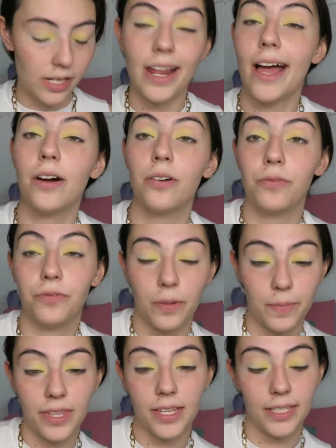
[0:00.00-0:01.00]
Now,
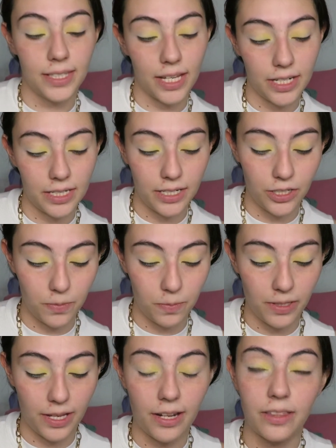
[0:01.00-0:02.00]
from the second edition
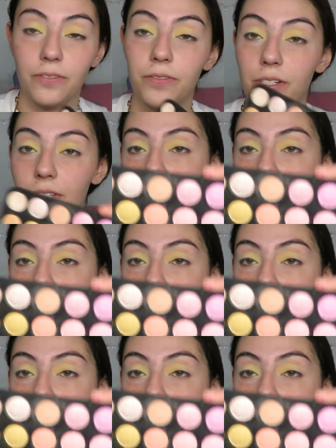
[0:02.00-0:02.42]
palette and the first